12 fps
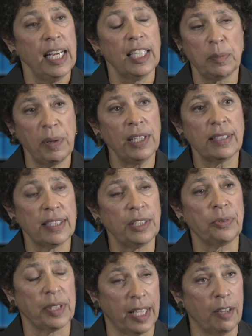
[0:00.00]
his
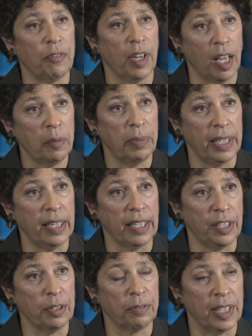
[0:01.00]
policies really have not been
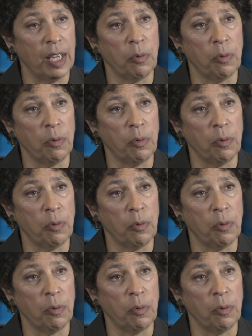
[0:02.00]
any different.